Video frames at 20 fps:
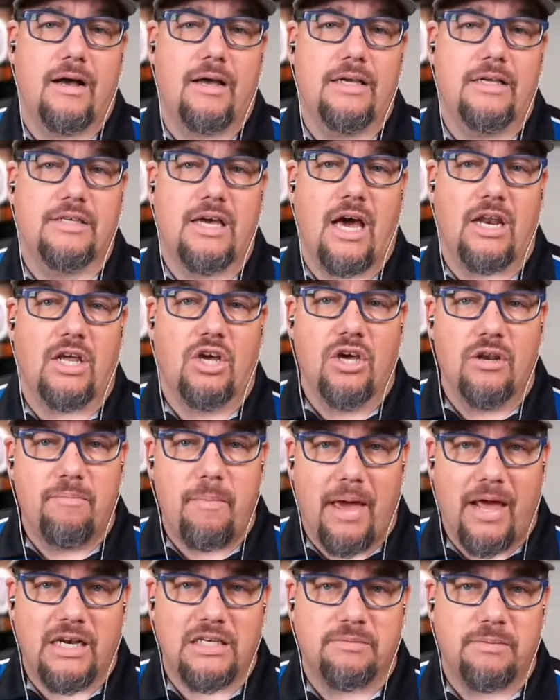He's got a good
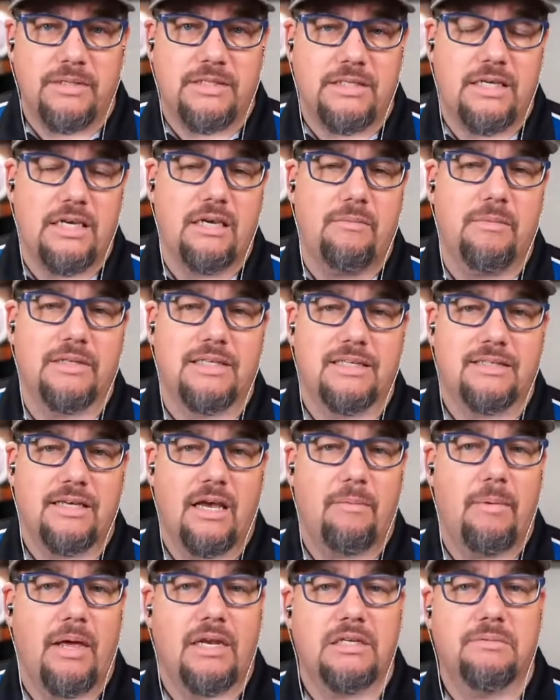management team. It's the
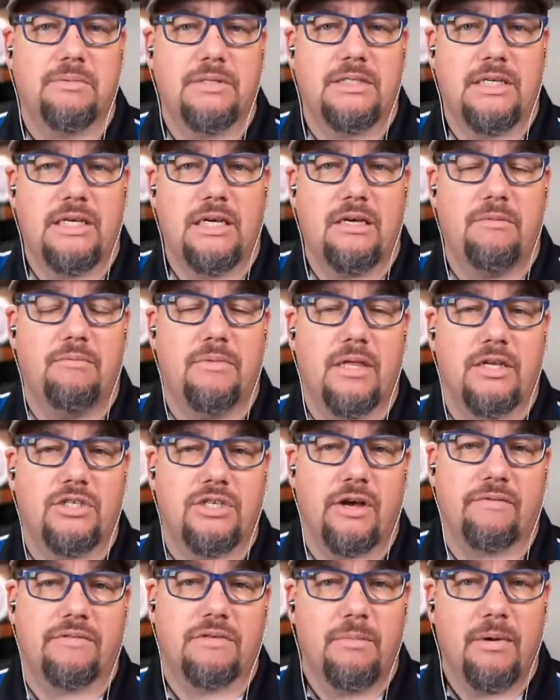same management team that
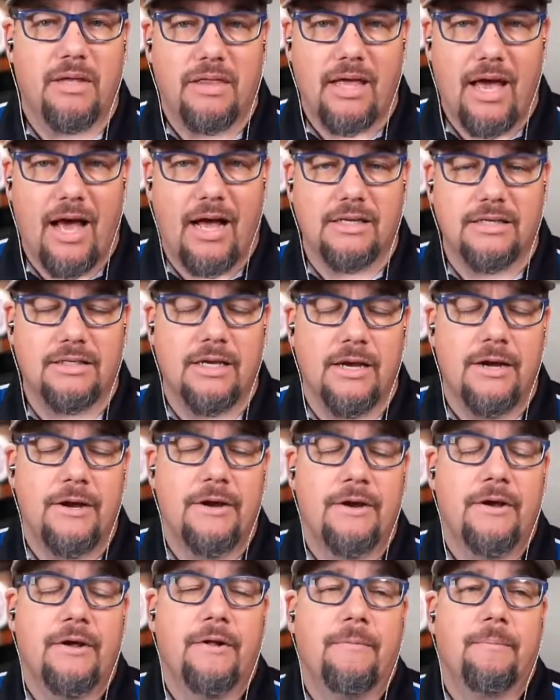Jeff Smith has.
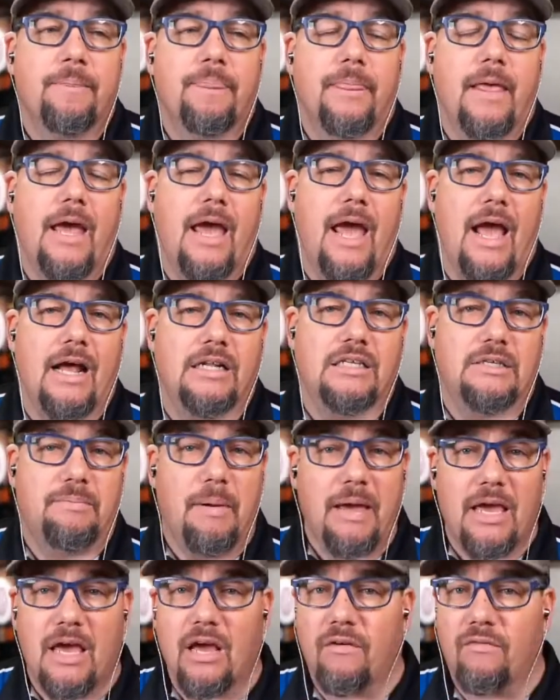And
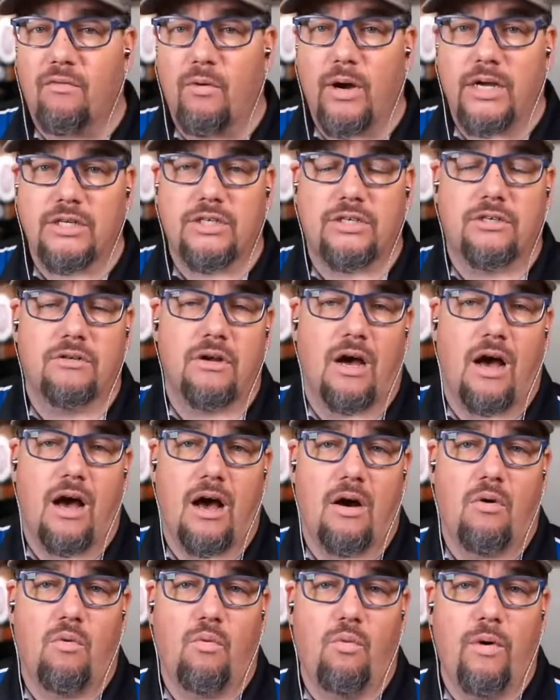speaking of which,
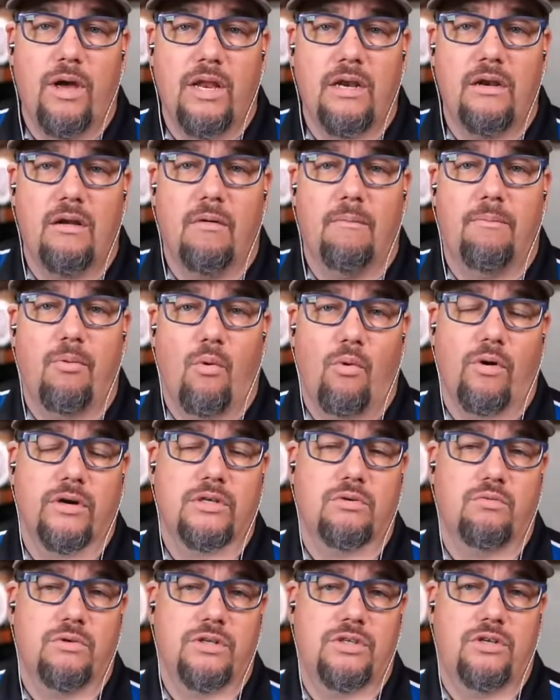when
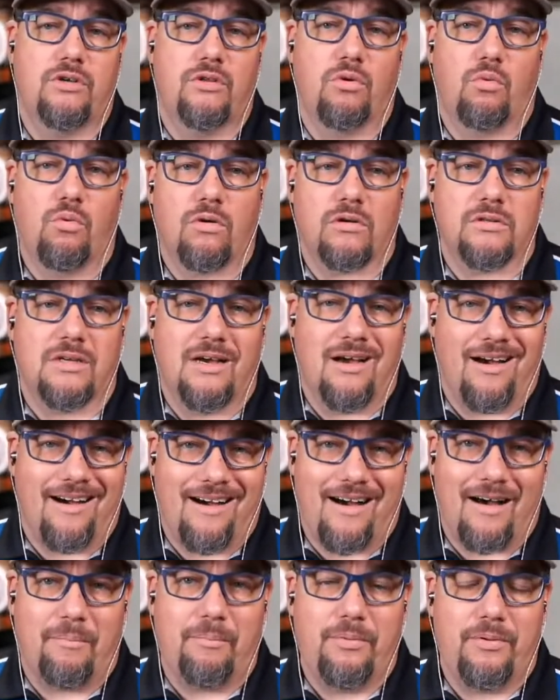Boris went to the World
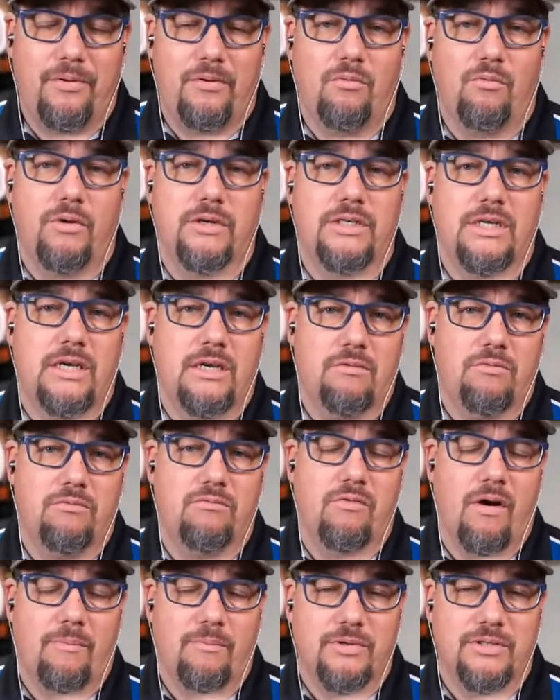Cup, which he
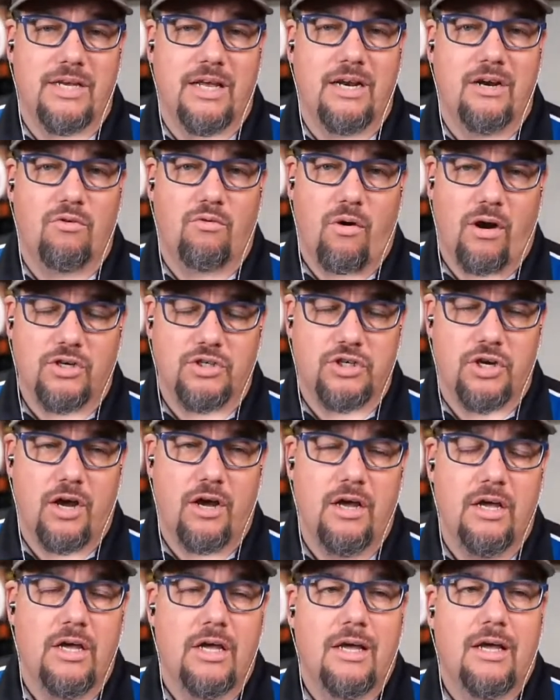represented
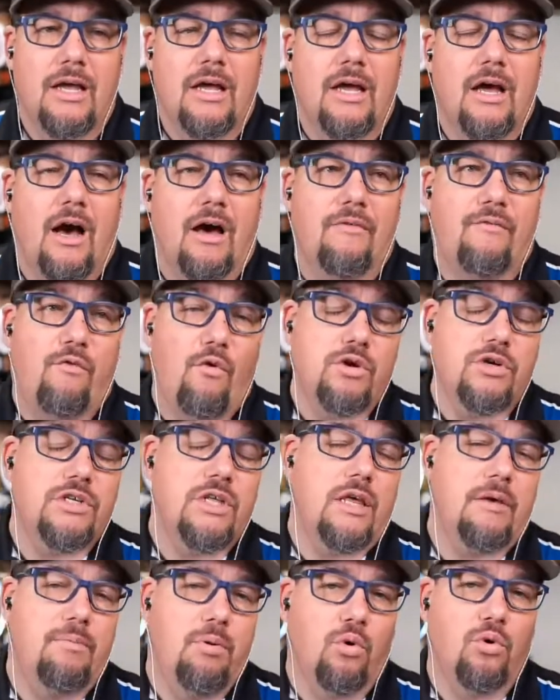Russia,
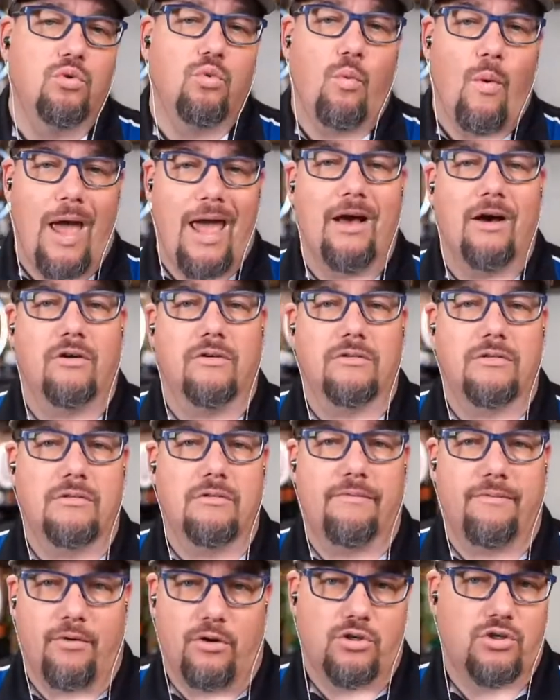unfortunately, they pulled Wales
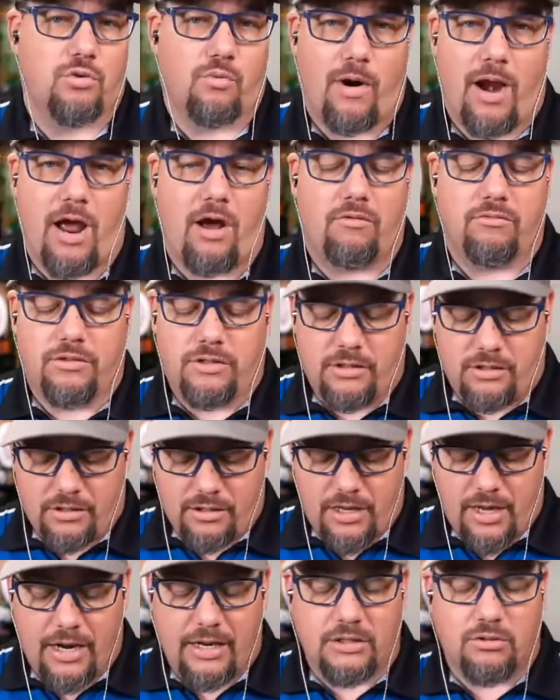first round.
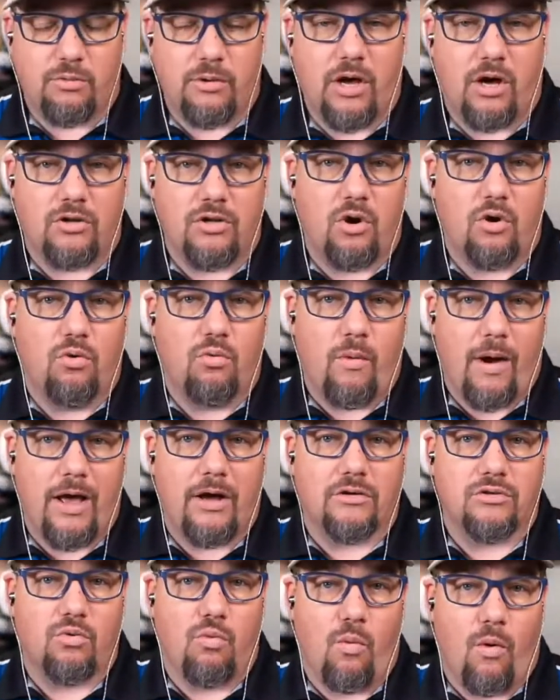And as we all know,
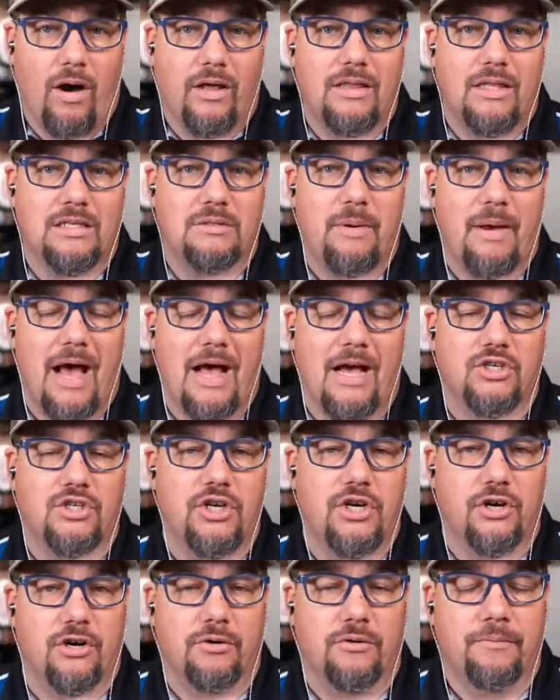Wales won this
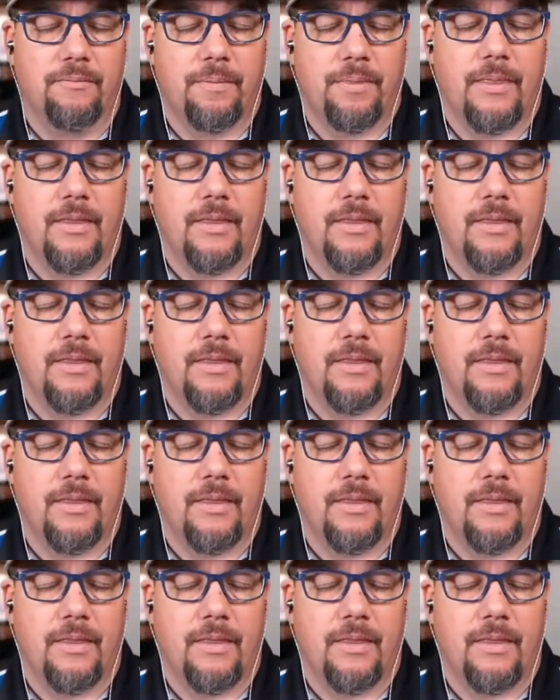past year.